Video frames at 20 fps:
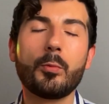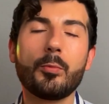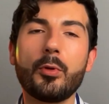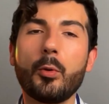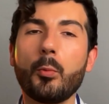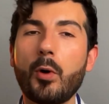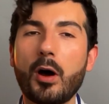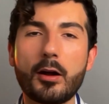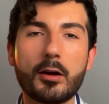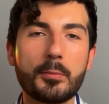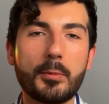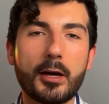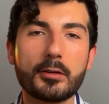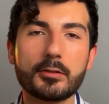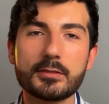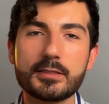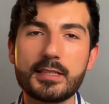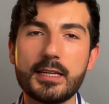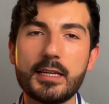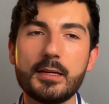water bottle
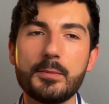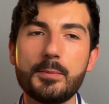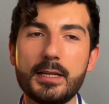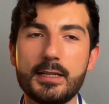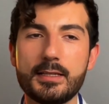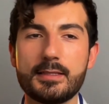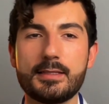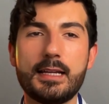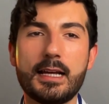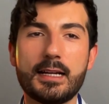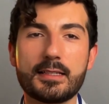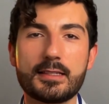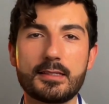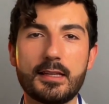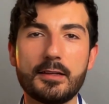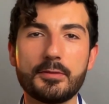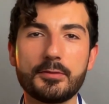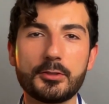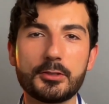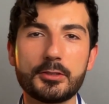tip is next
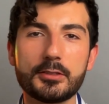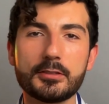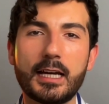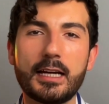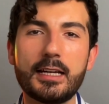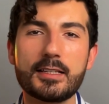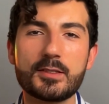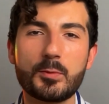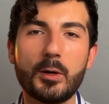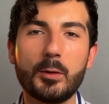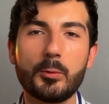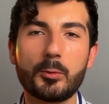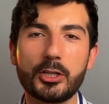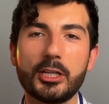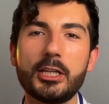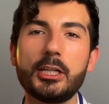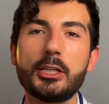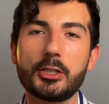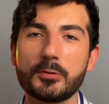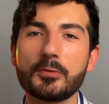level. That is what we're
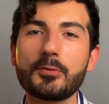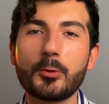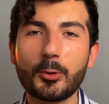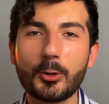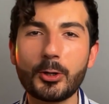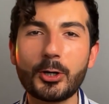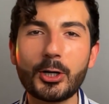here for